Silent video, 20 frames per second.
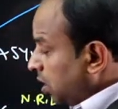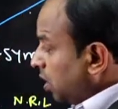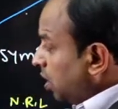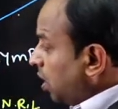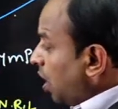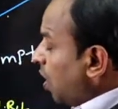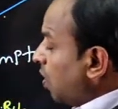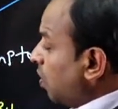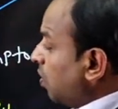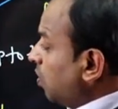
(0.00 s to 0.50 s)

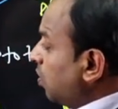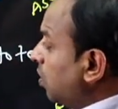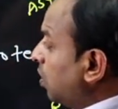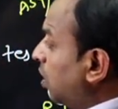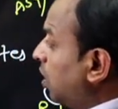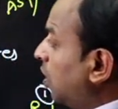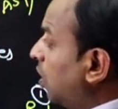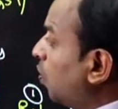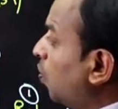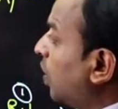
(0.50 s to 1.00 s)
Now
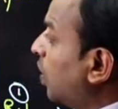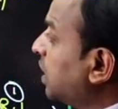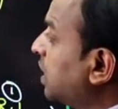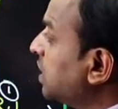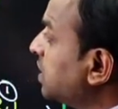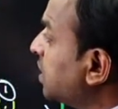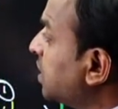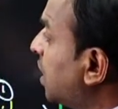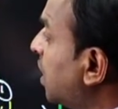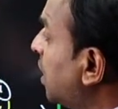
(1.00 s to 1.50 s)
uh, what
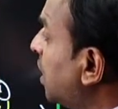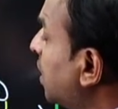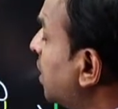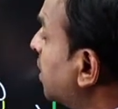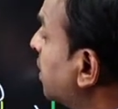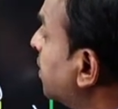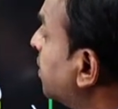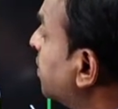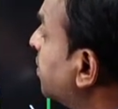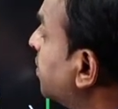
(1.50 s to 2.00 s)
is a,
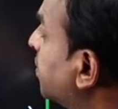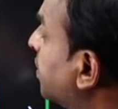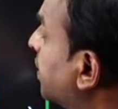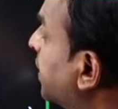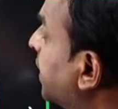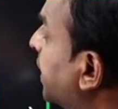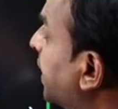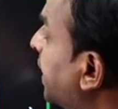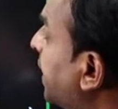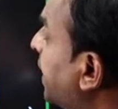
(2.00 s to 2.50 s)

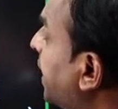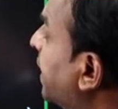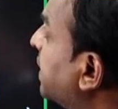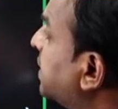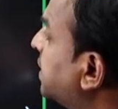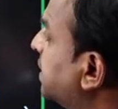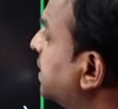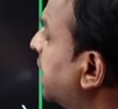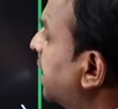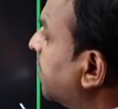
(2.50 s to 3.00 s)

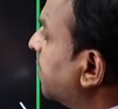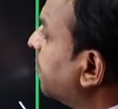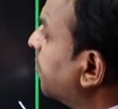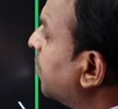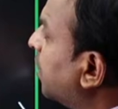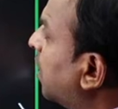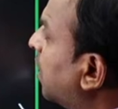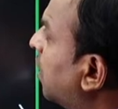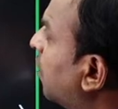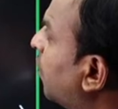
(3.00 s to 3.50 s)
yes dear,
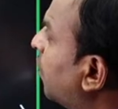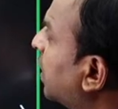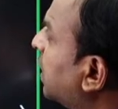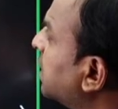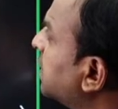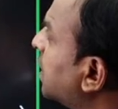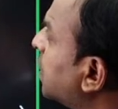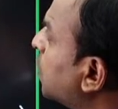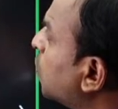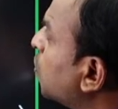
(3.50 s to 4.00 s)
uh, what
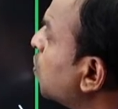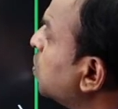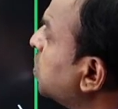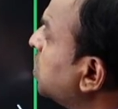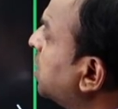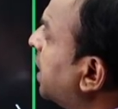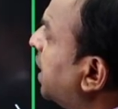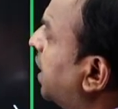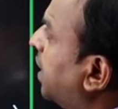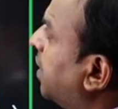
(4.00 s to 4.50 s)
is a rule
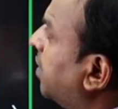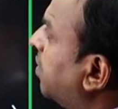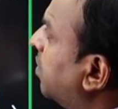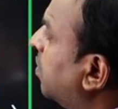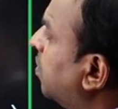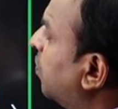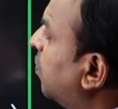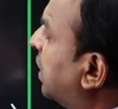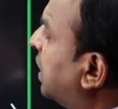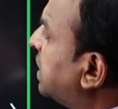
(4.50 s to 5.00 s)
three?
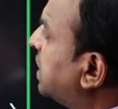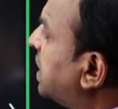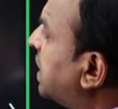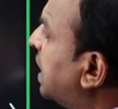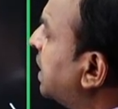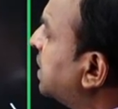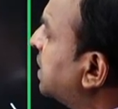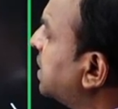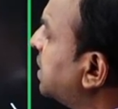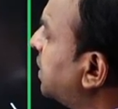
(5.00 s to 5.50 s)
What is the
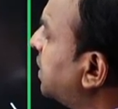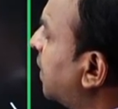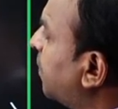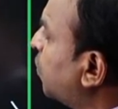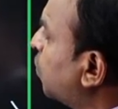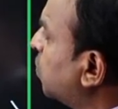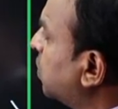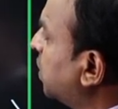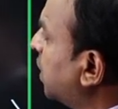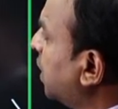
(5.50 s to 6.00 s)
necessity
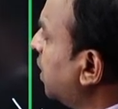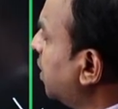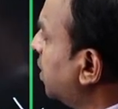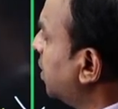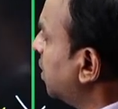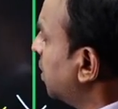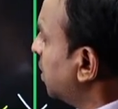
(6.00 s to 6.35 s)
of rule three?